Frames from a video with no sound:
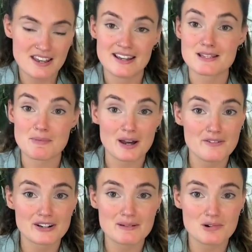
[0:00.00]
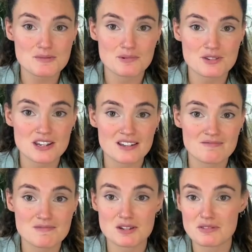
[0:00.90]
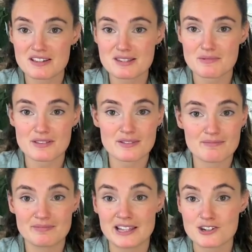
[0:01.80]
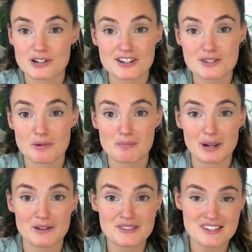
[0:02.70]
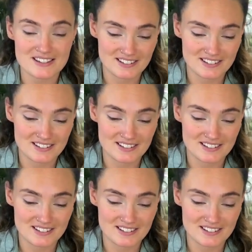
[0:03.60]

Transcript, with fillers: It's perfectly possible to do this with literally just one plant.